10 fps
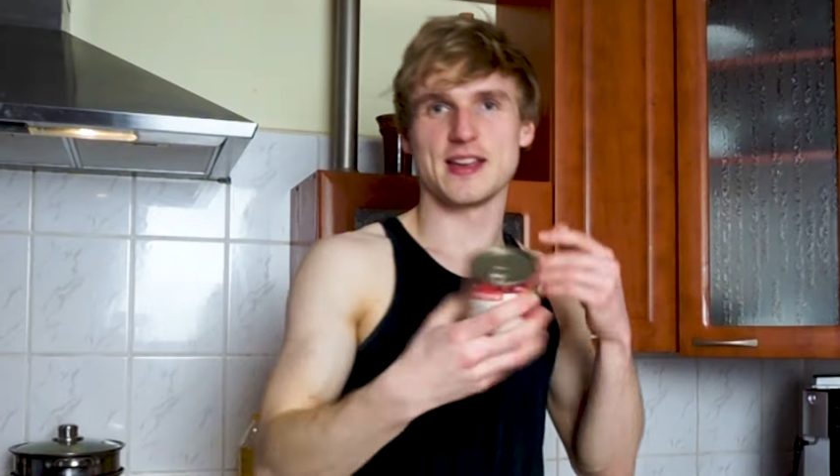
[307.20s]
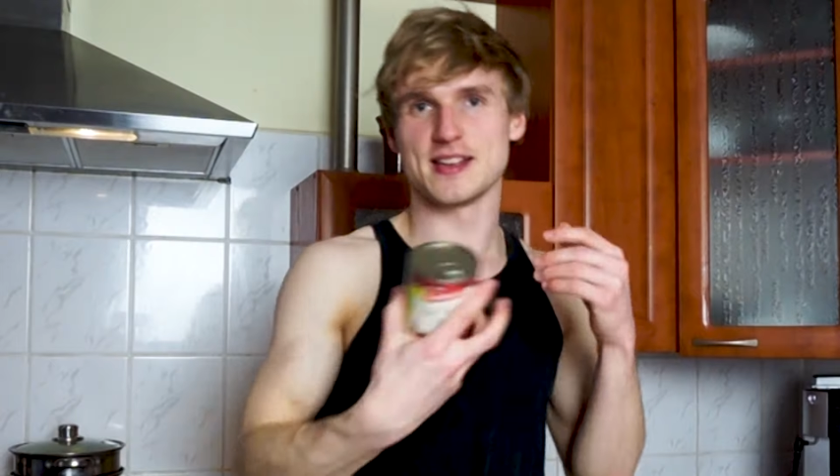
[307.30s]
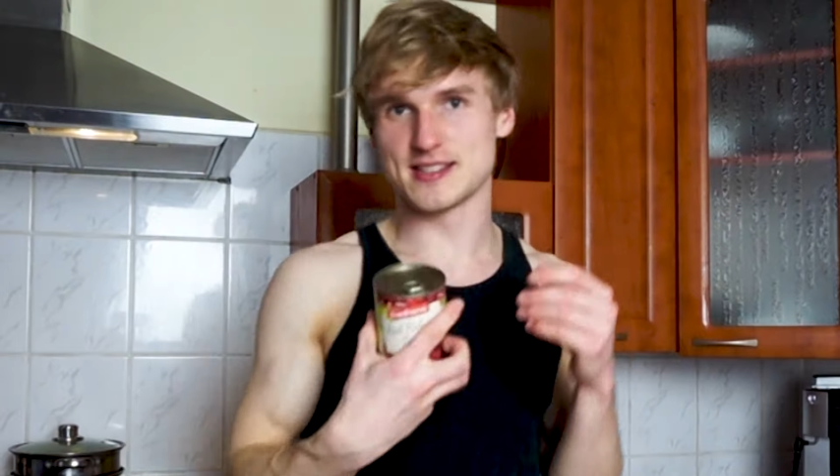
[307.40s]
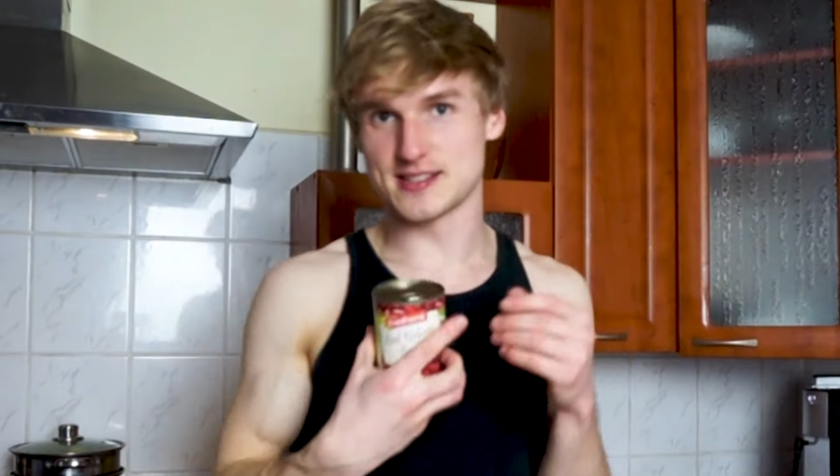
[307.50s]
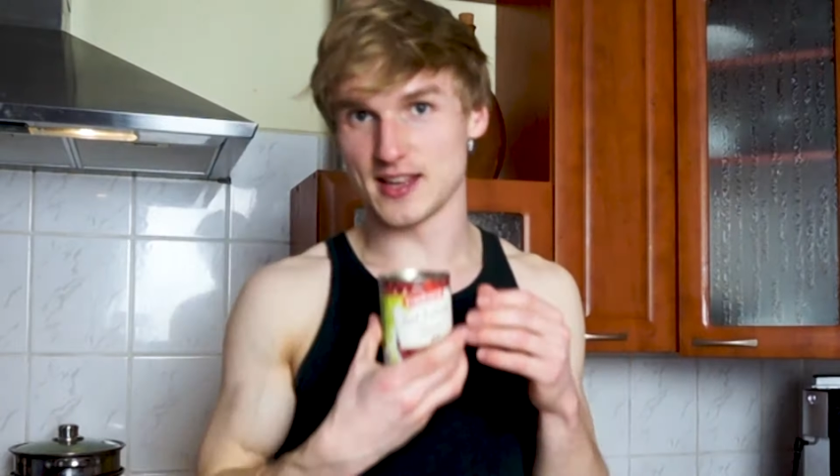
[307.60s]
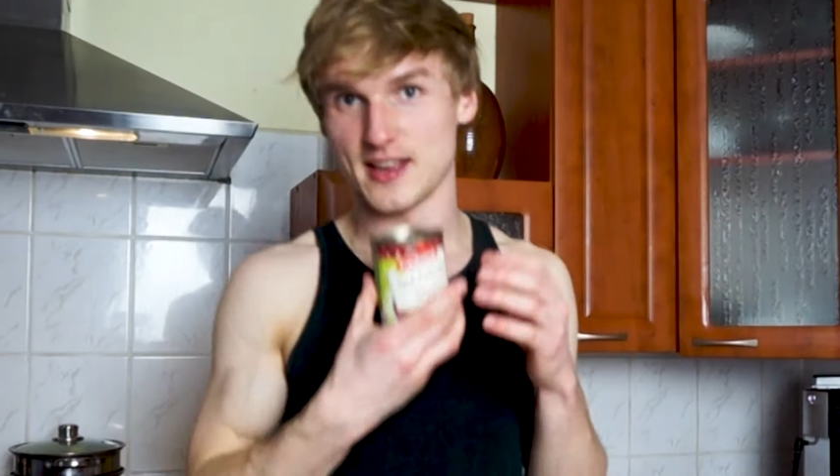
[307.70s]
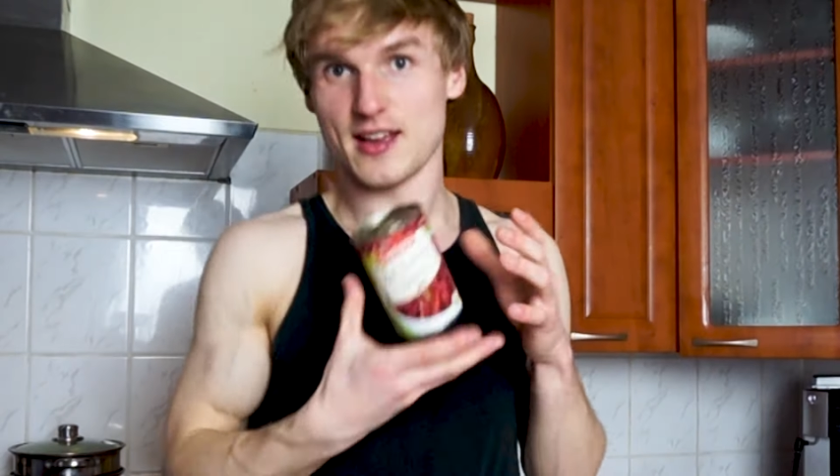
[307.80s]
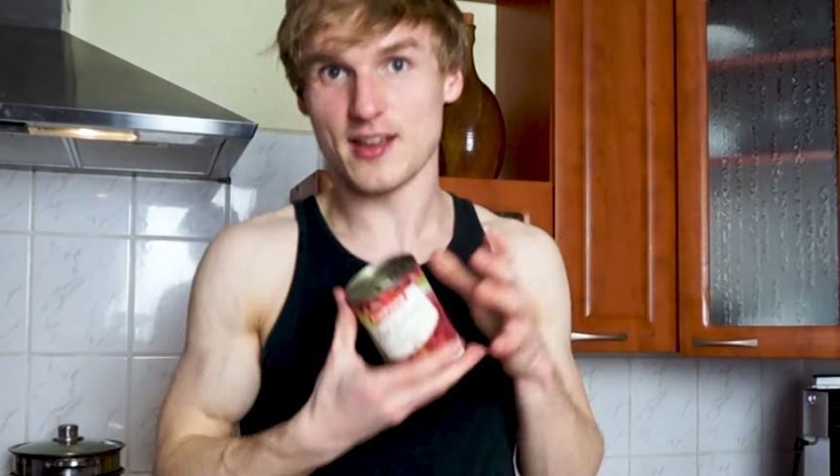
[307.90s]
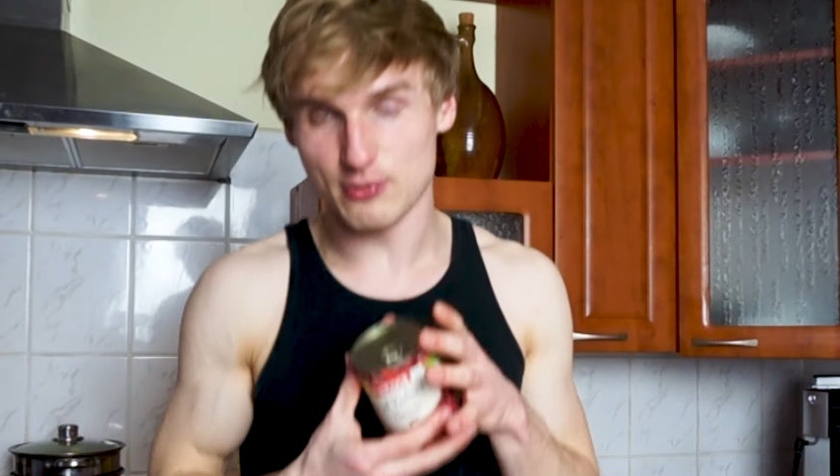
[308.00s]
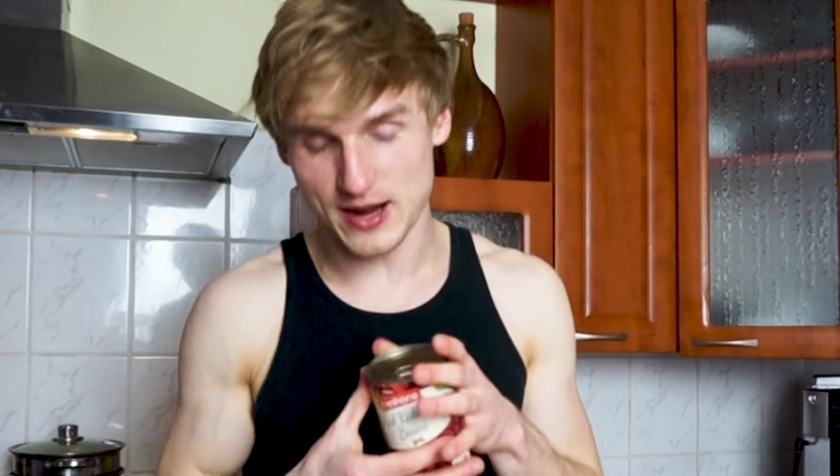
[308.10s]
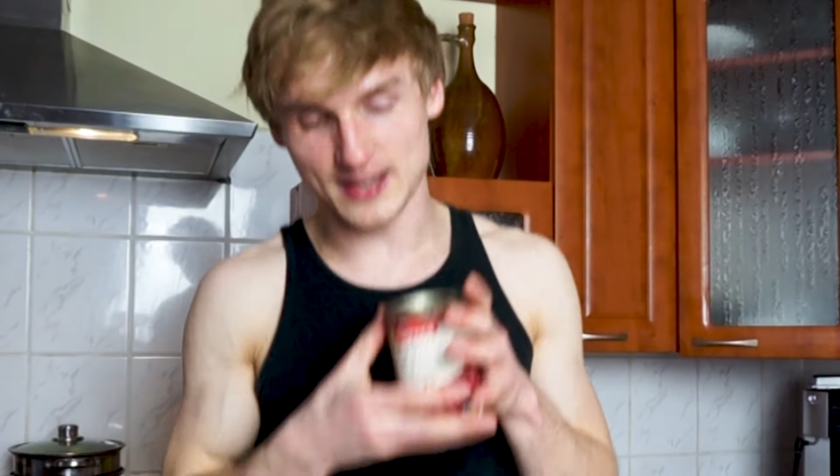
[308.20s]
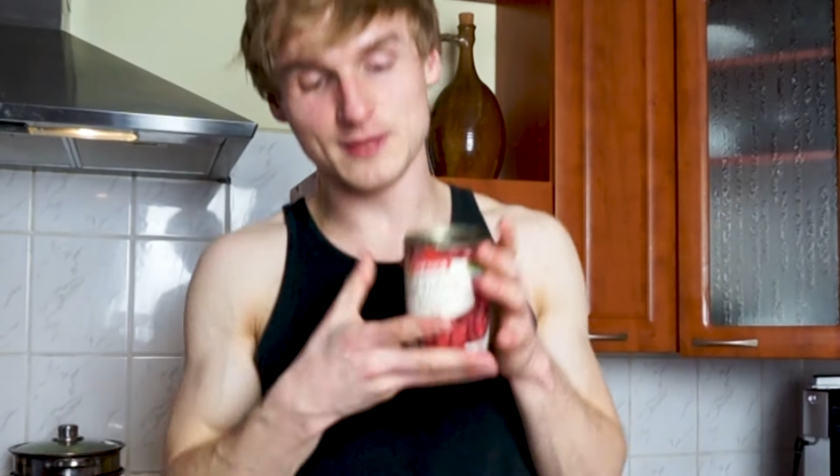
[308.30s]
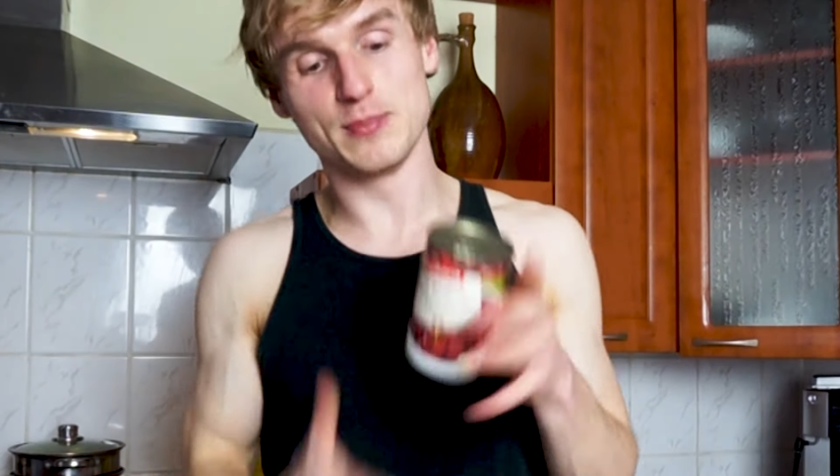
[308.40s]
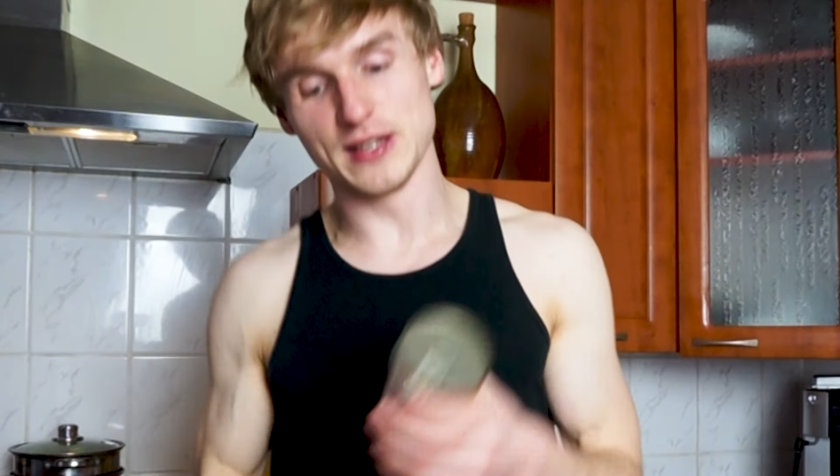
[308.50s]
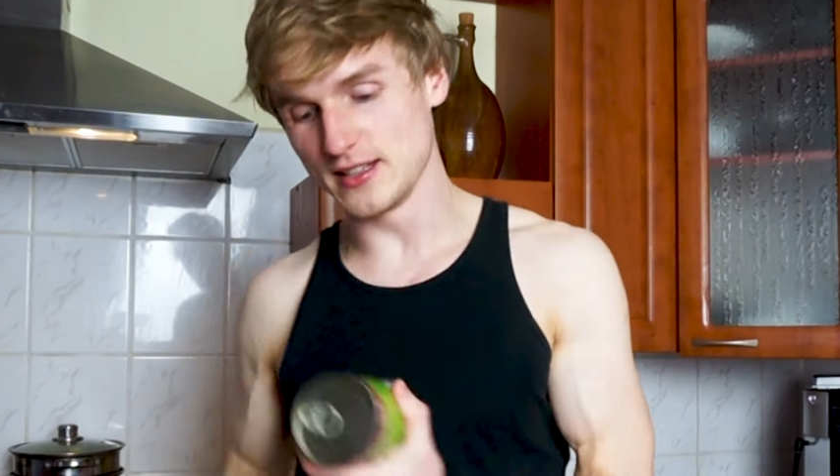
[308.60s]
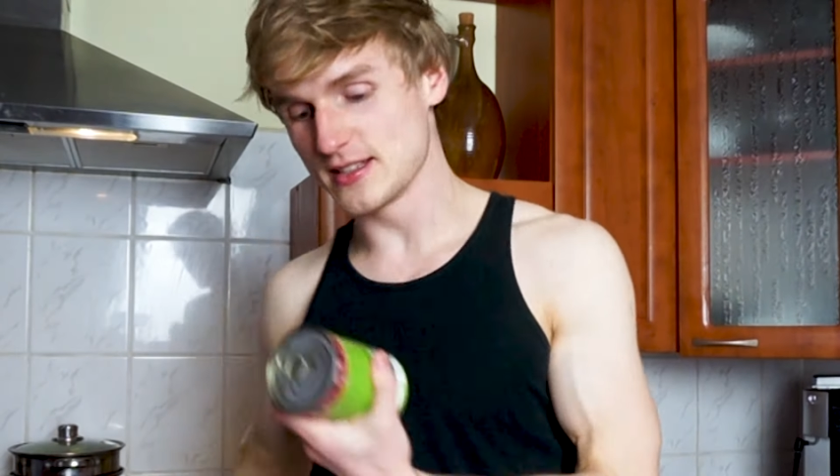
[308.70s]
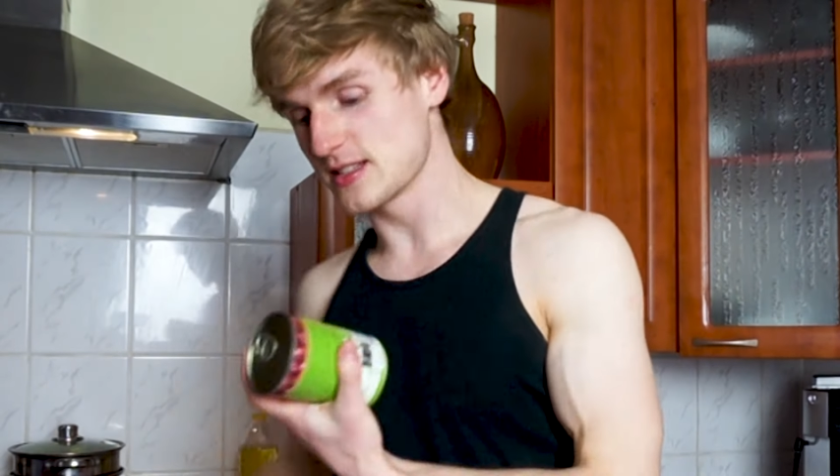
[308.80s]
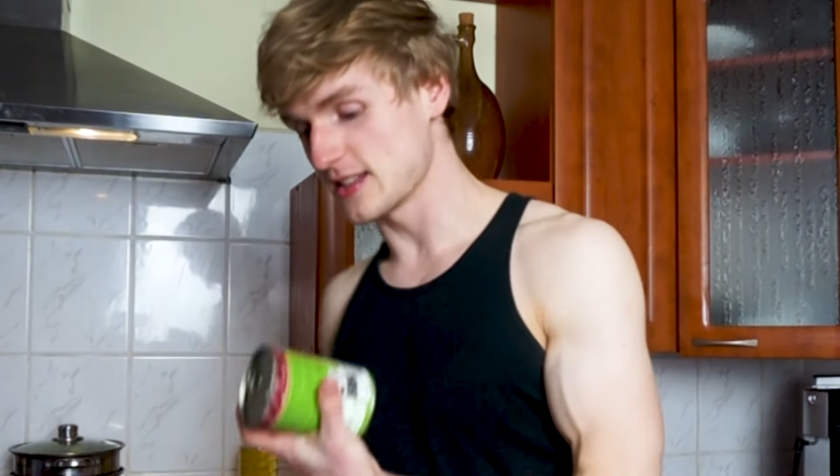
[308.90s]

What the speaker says: is the red beans.